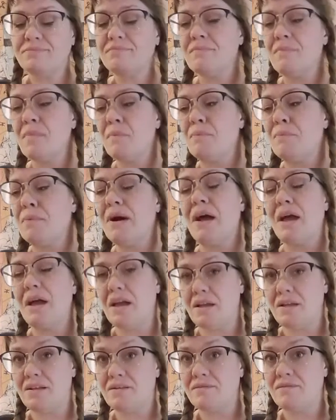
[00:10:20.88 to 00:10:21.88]

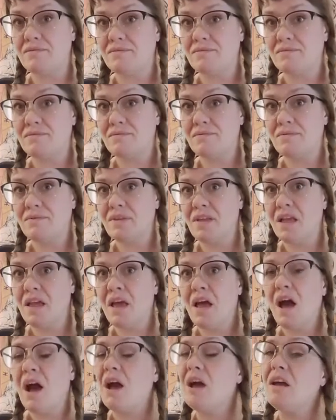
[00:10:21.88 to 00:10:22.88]
But
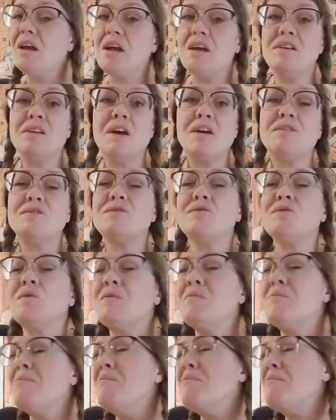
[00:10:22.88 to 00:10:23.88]
I had a
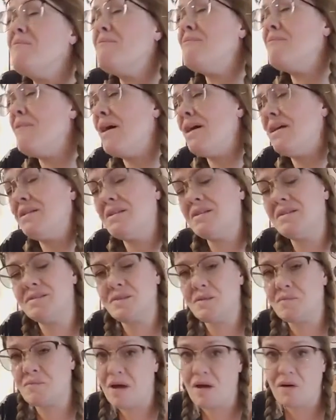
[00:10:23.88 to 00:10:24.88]
tremendous
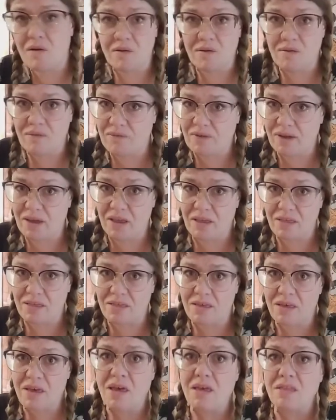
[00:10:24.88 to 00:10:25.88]
amount of faith
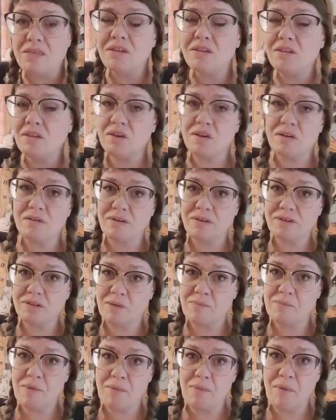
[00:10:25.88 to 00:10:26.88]
that the universe
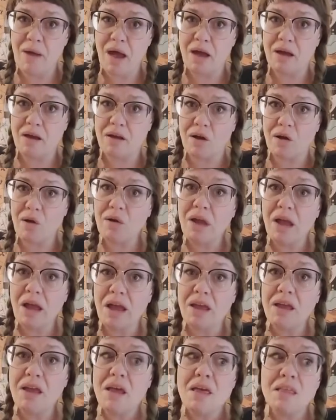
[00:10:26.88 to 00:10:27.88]
had my back.
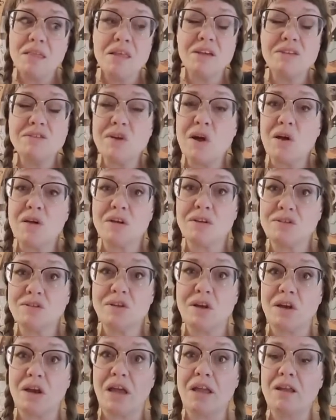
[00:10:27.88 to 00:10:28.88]
Okay. That's all it
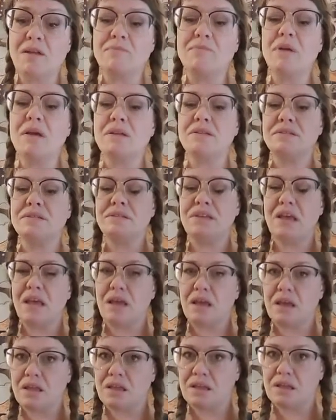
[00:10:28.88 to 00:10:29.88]
took. And I'm not
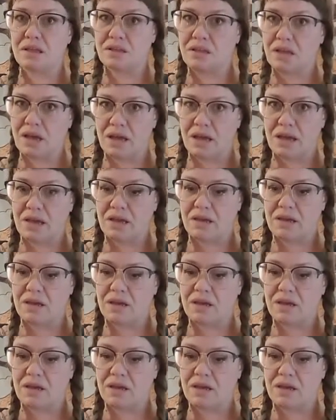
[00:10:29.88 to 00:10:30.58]
saying like